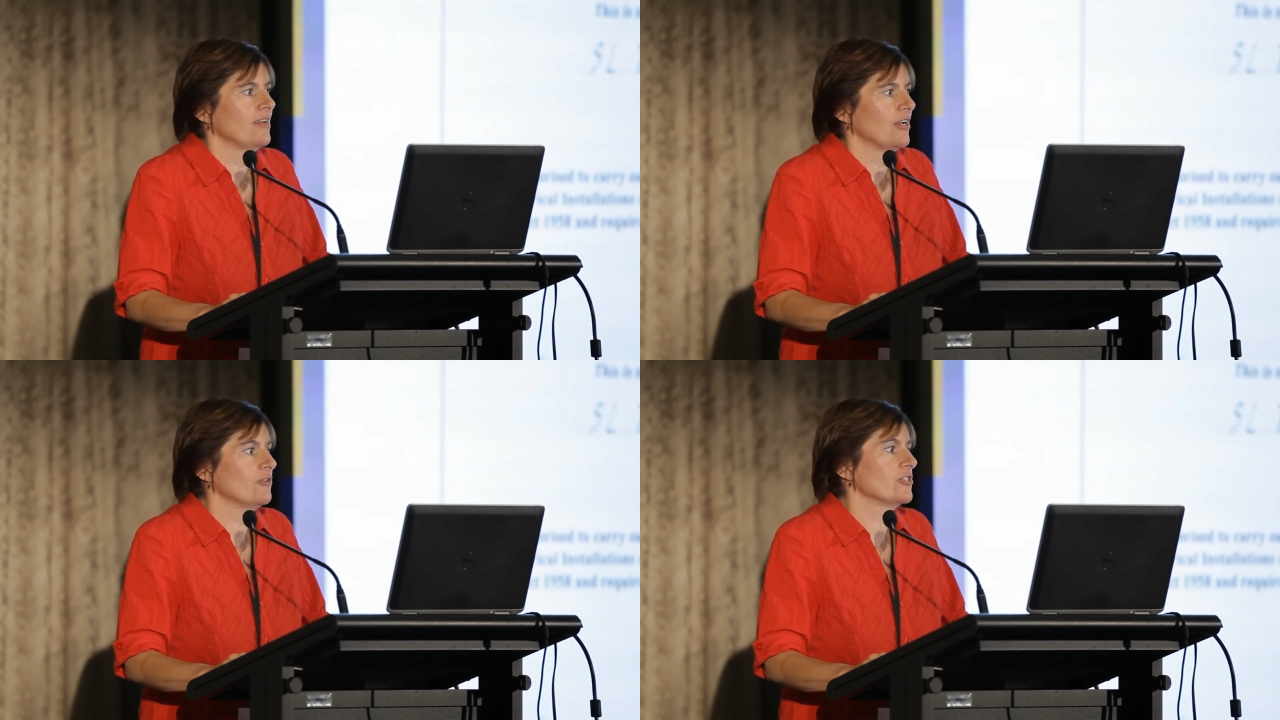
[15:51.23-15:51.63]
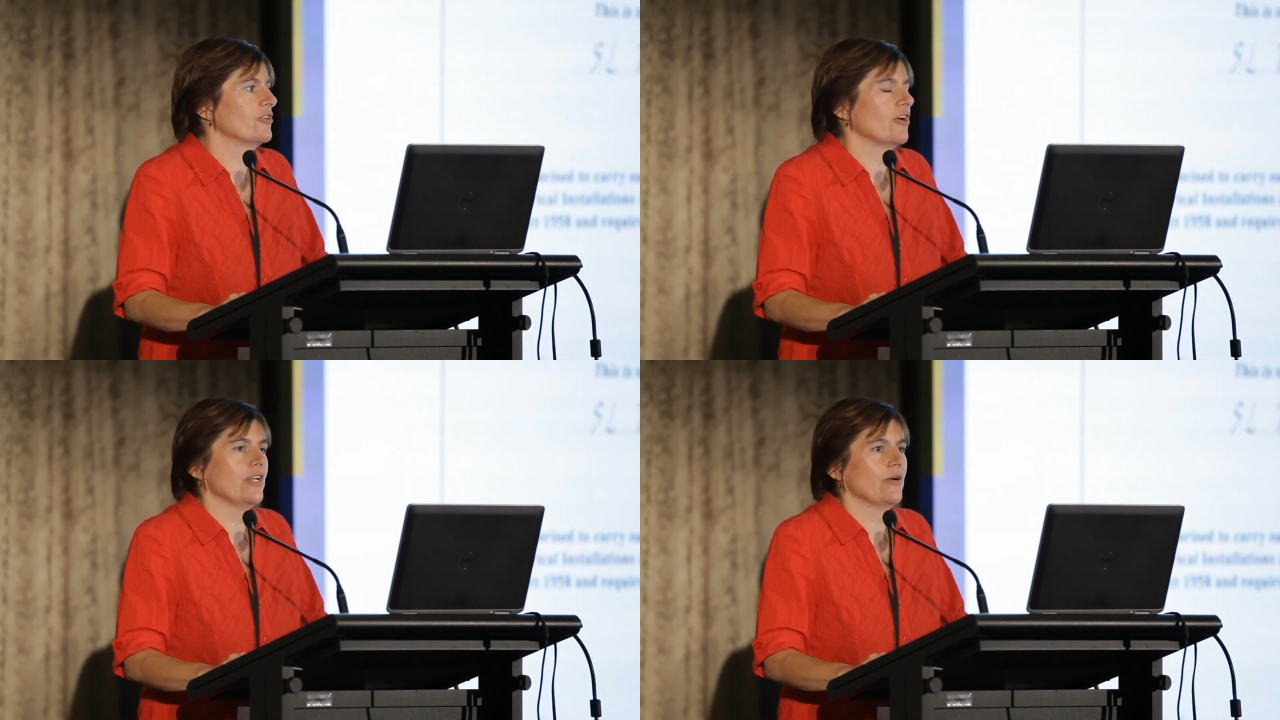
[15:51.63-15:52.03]
Because not
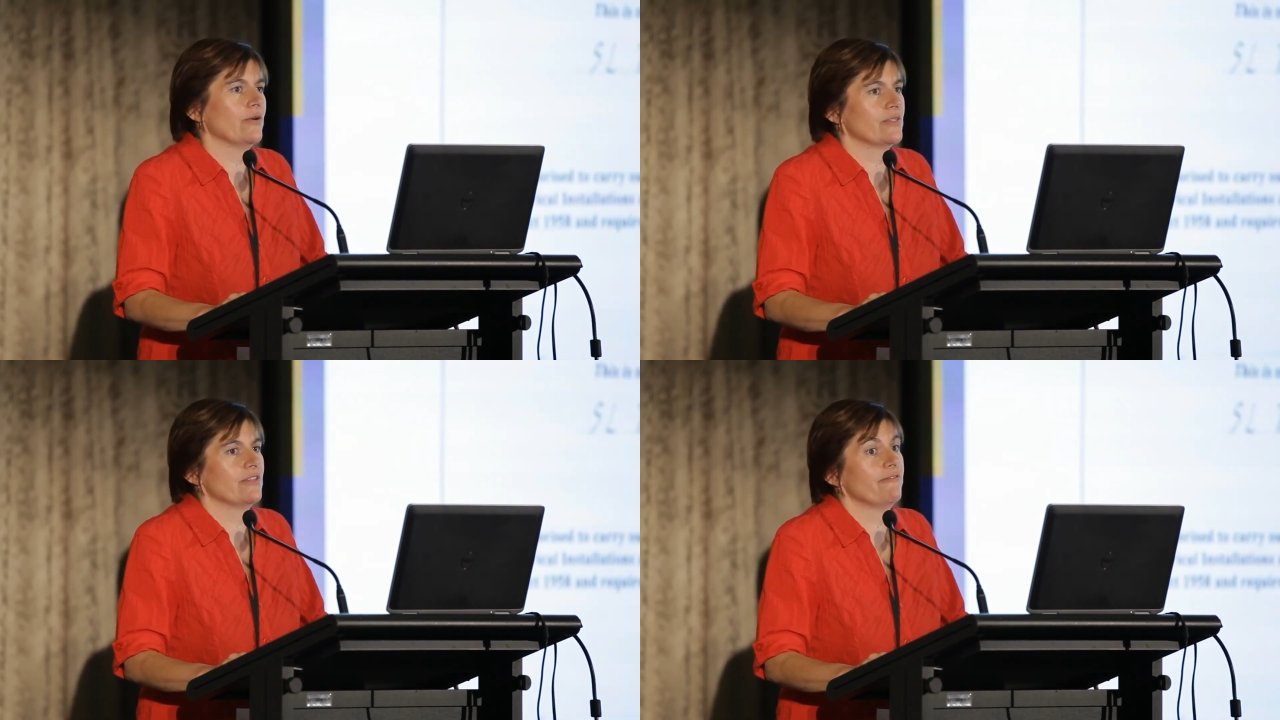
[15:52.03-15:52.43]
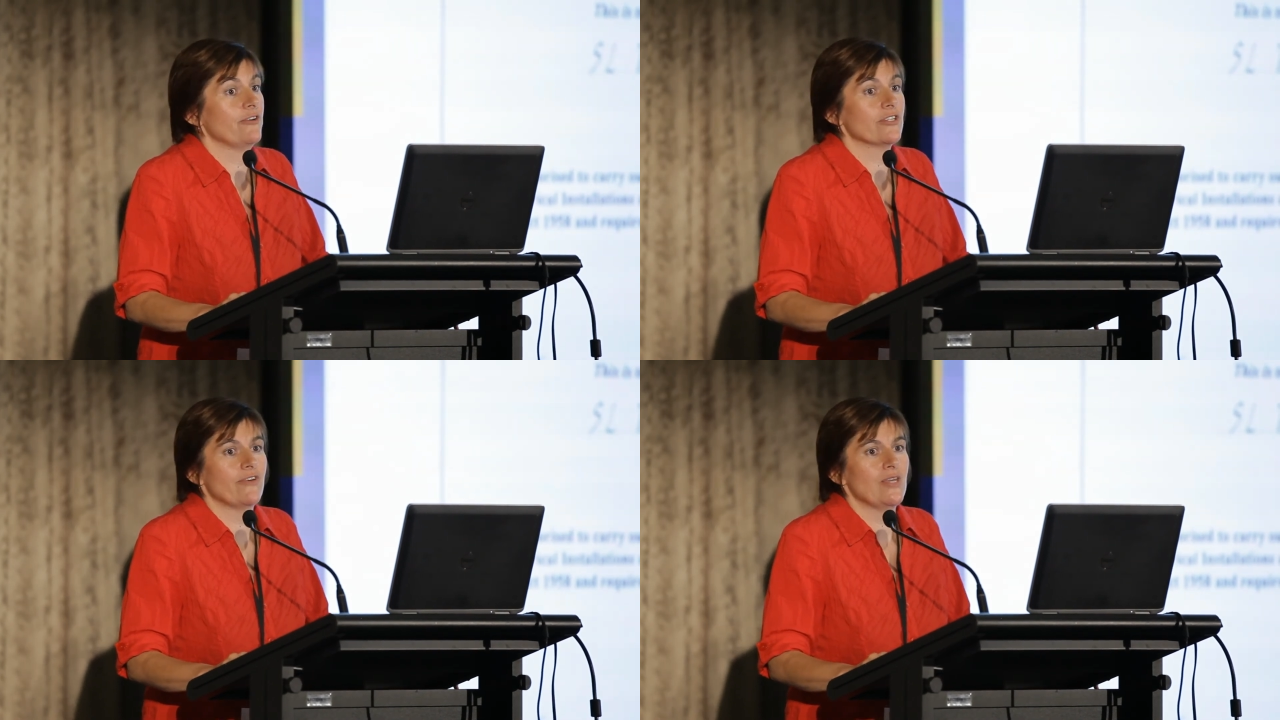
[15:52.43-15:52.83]
only I was the
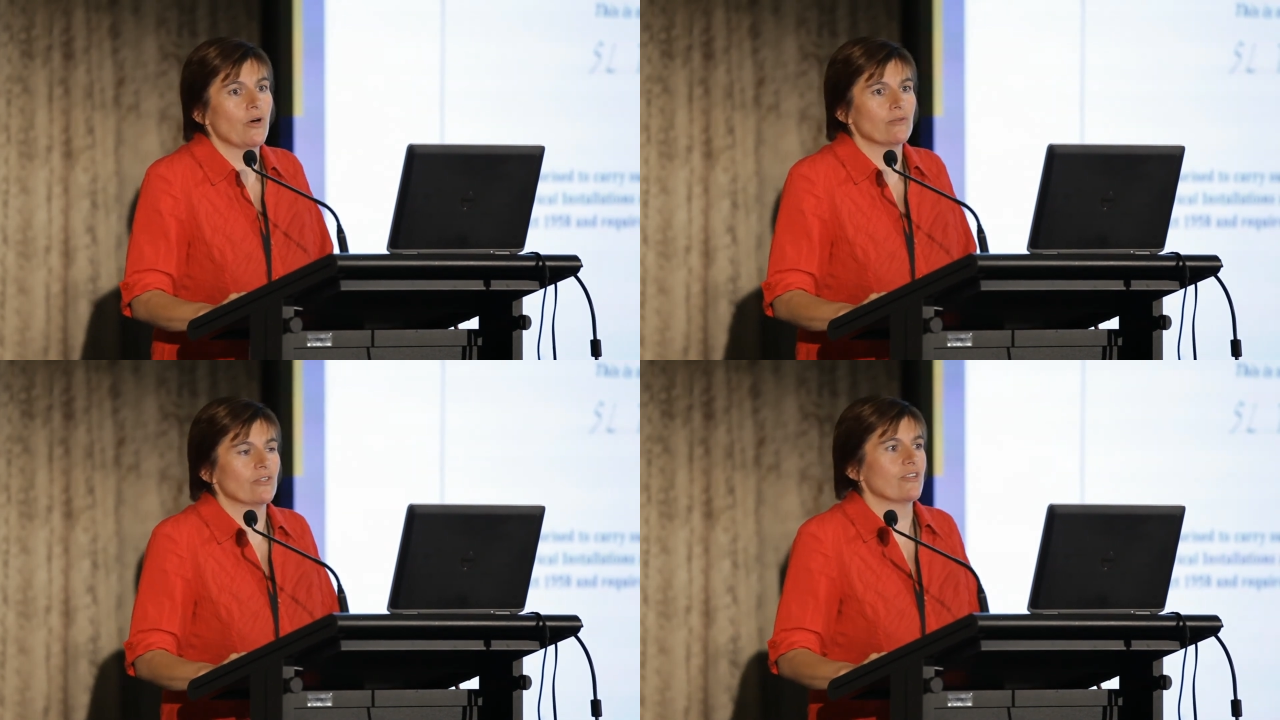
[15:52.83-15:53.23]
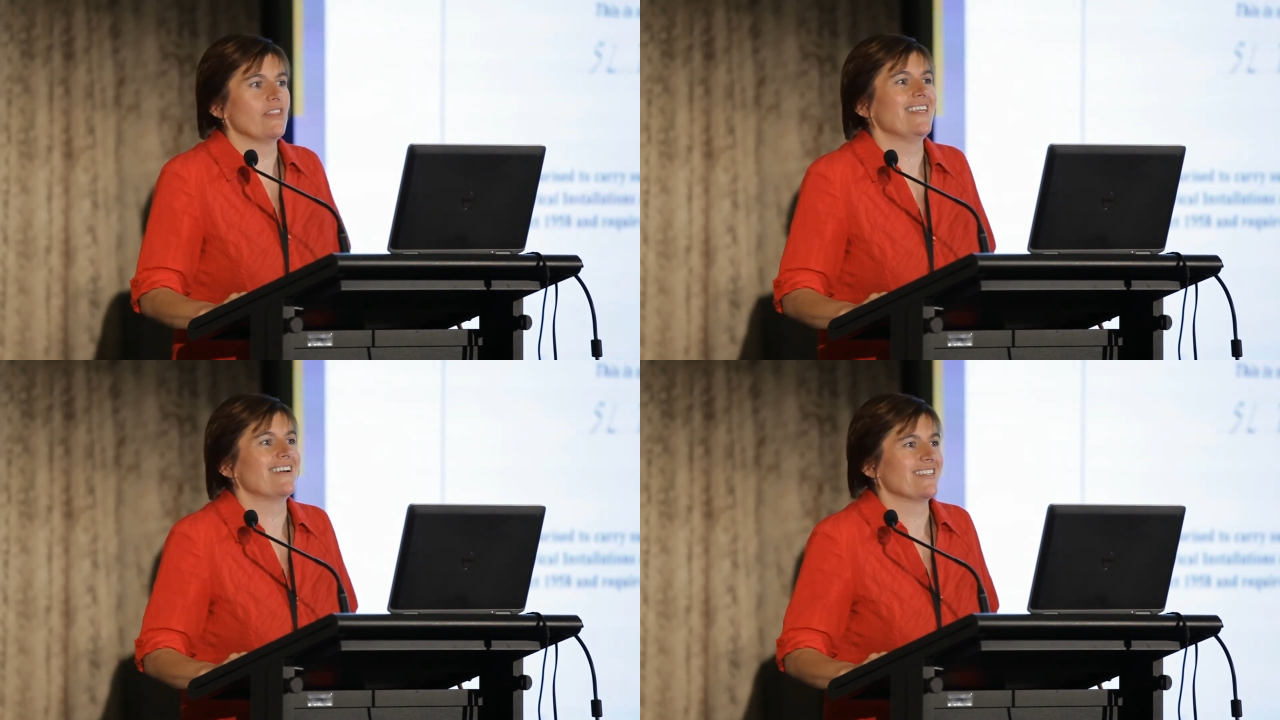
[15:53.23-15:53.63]
first female, I was also the
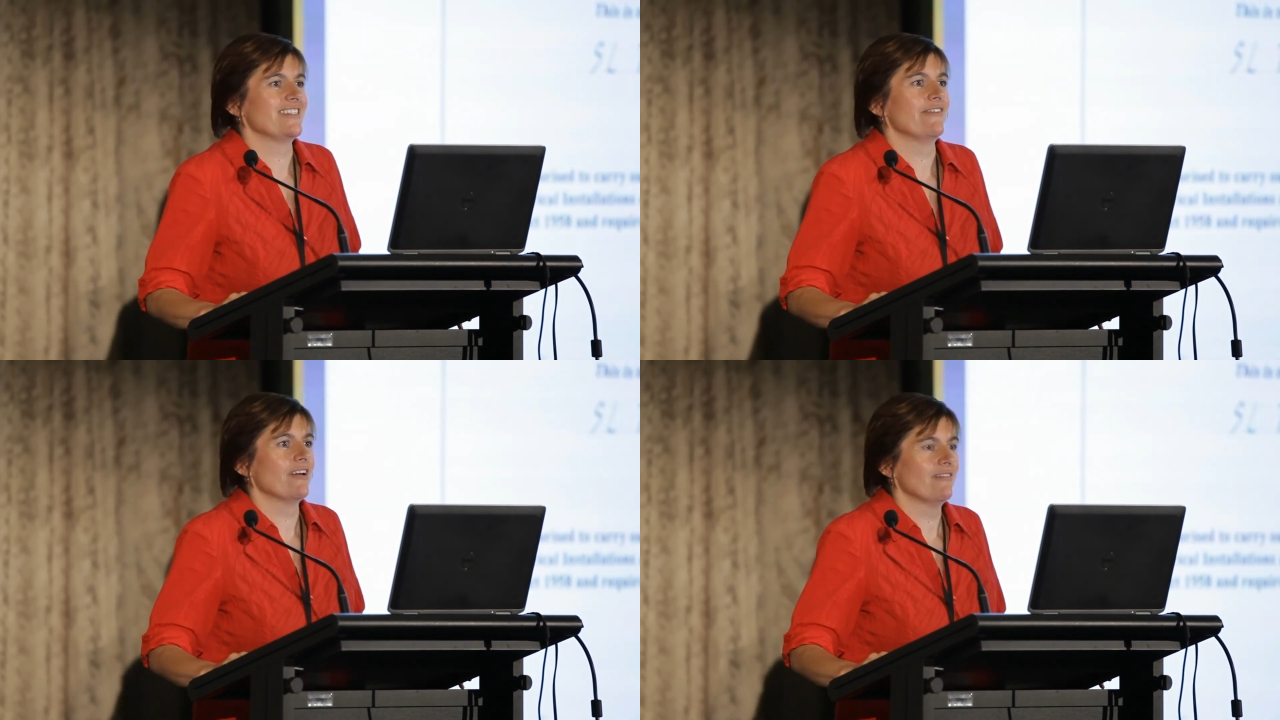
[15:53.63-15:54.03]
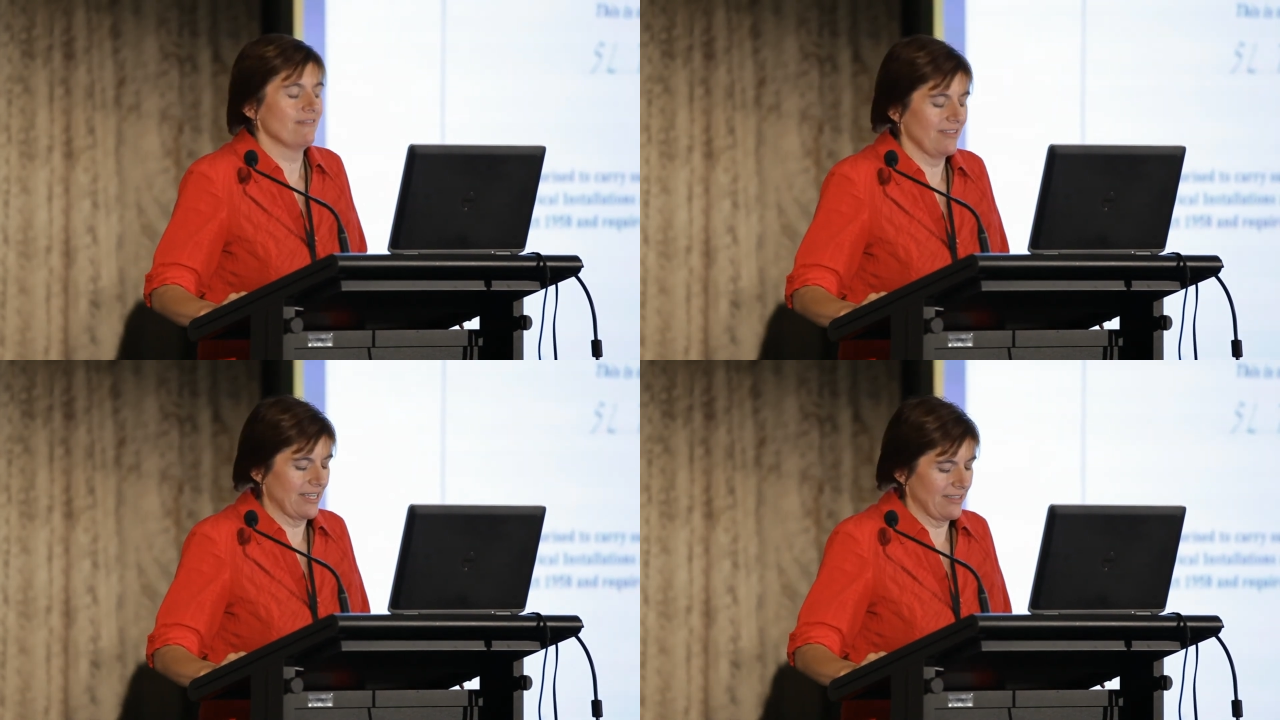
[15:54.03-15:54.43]
youngest ever.
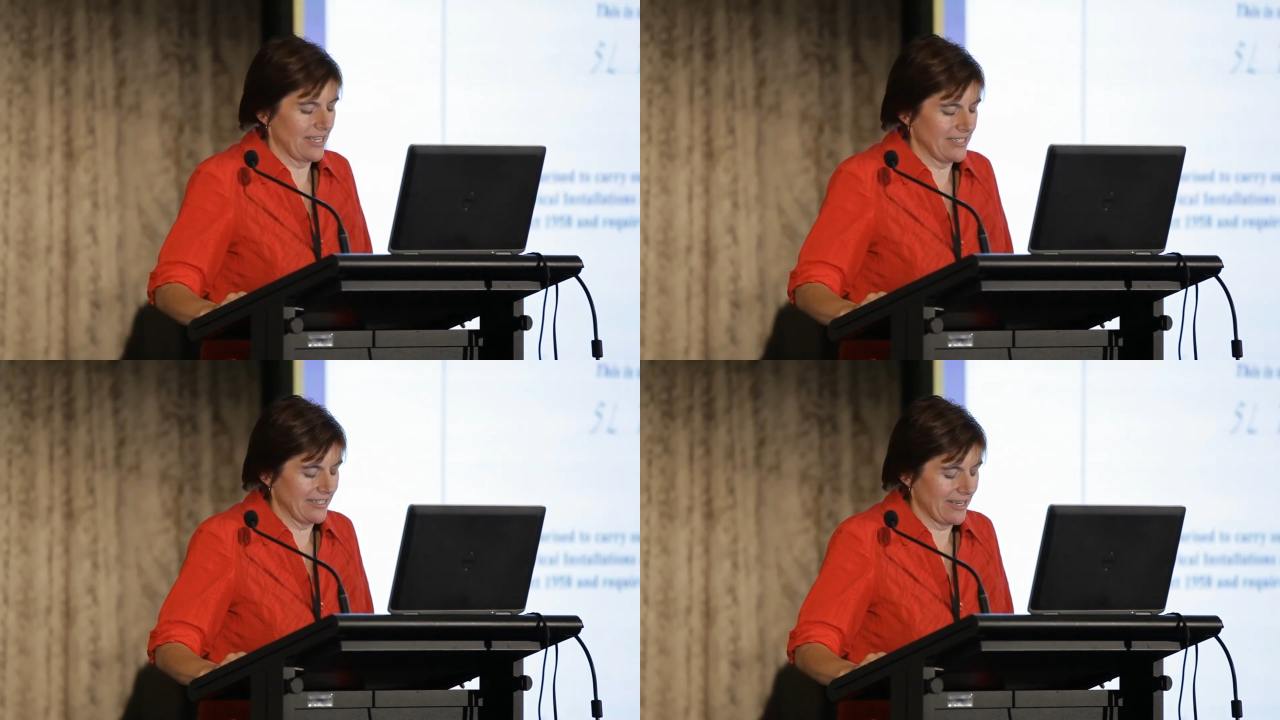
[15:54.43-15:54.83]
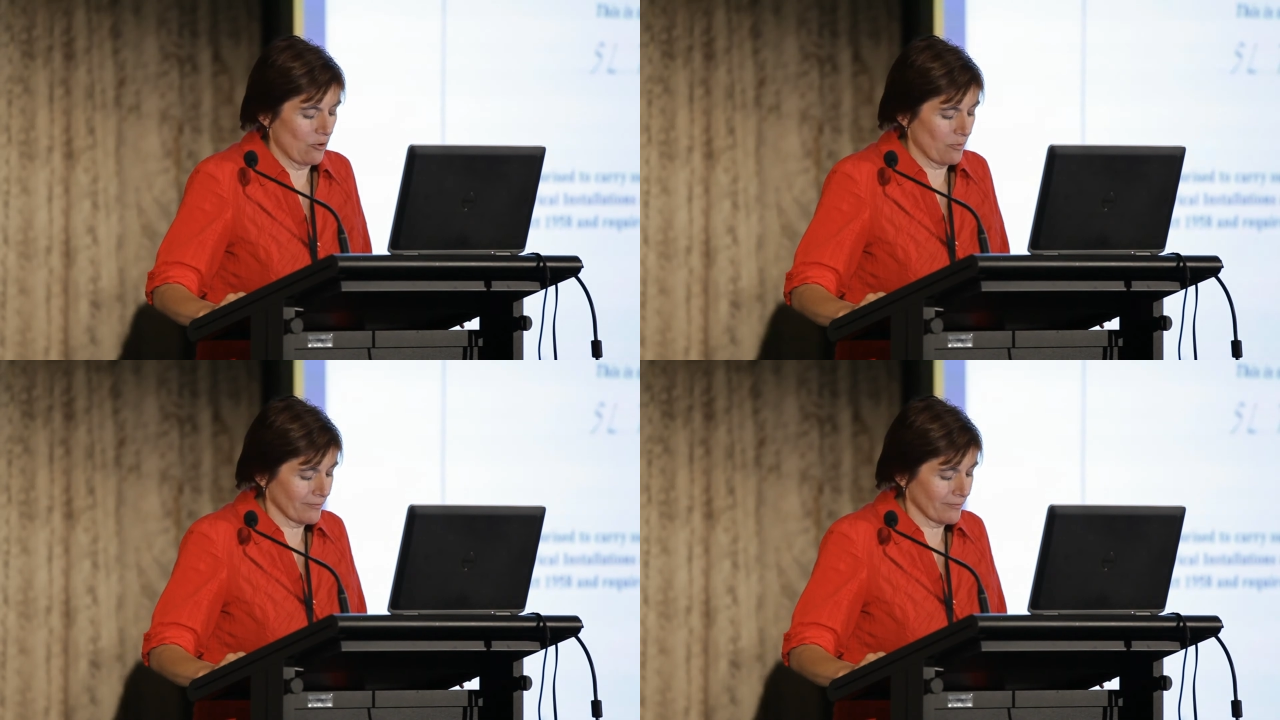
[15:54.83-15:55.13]
And that didn't help.